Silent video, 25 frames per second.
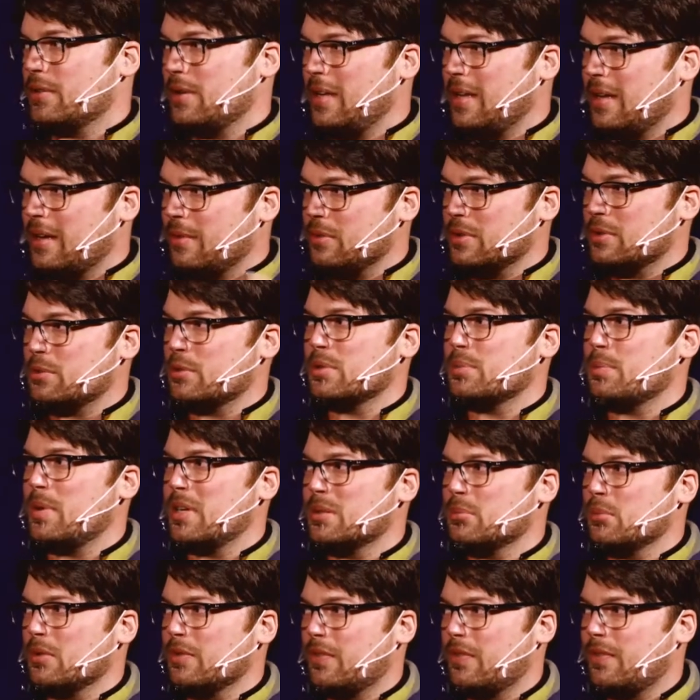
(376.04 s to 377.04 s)
So he was
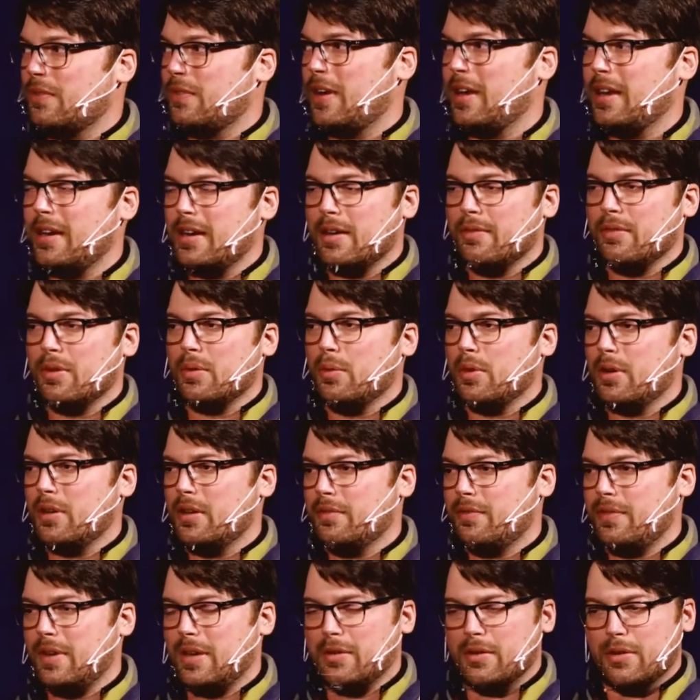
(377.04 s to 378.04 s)
responsible for finding
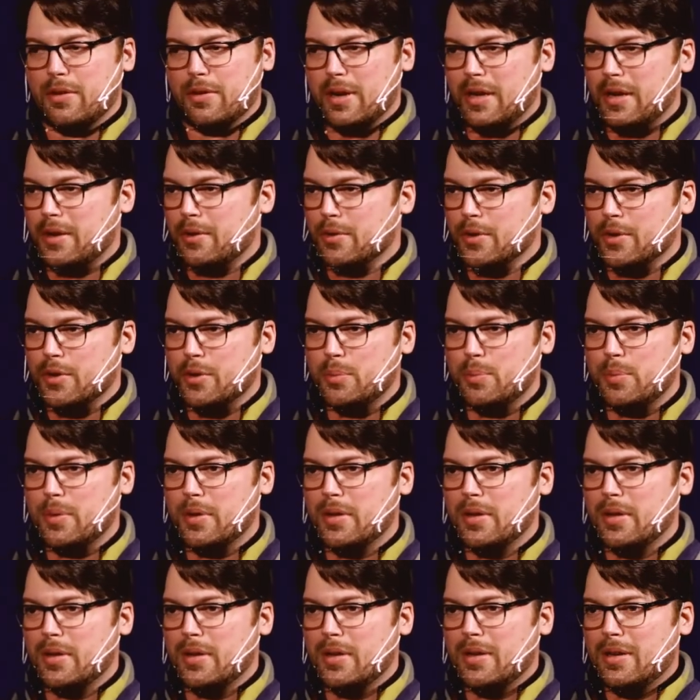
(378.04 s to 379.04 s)
everyone and found a great group.
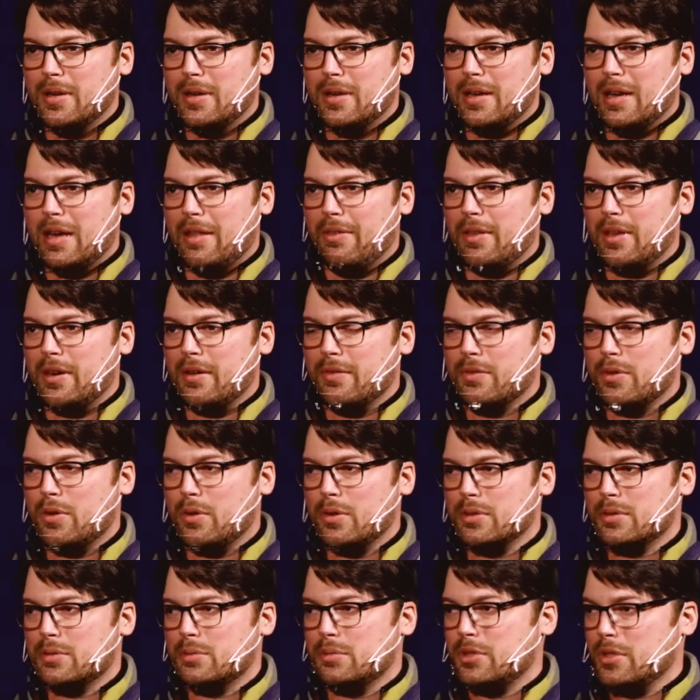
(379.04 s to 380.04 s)
And then, of
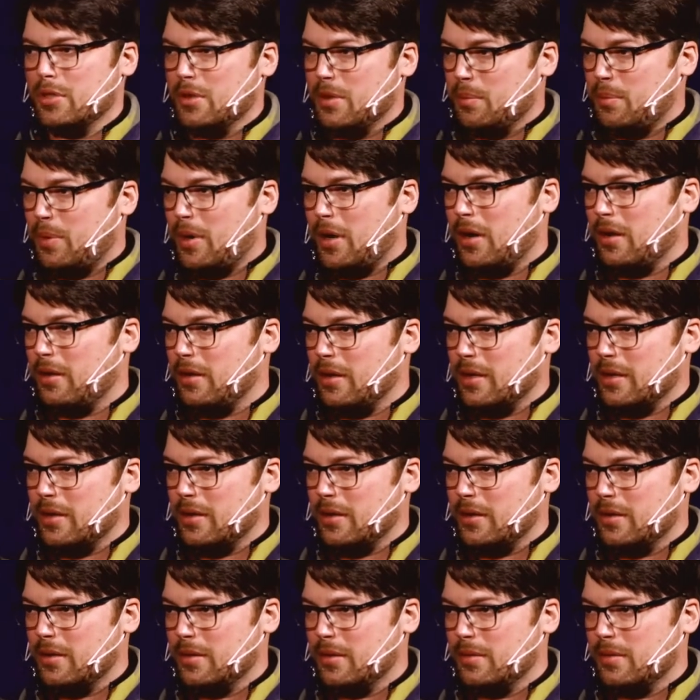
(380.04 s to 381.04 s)
course, Jillian Pollack,
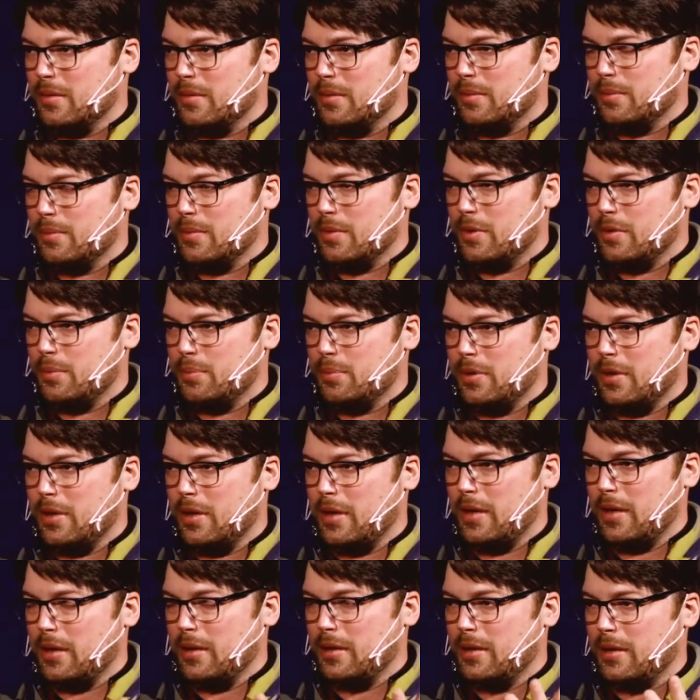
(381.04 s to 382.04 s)
who
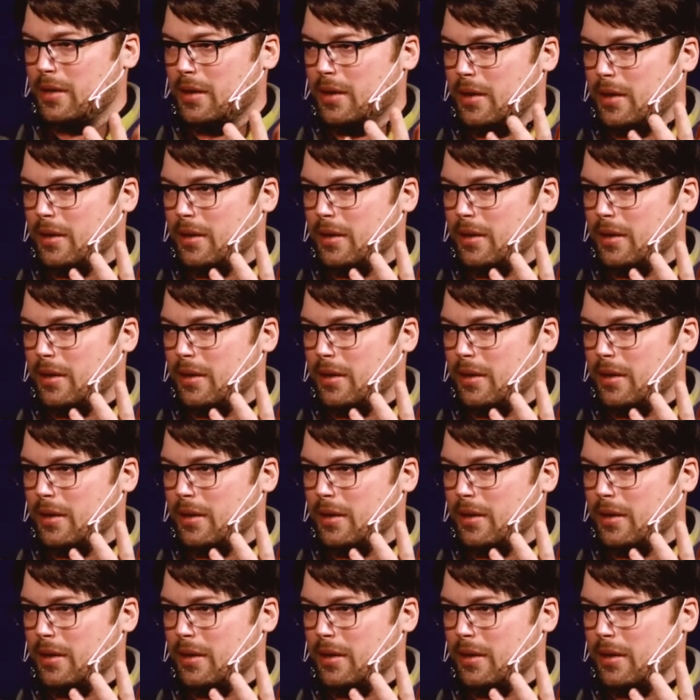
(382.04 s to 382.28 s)
played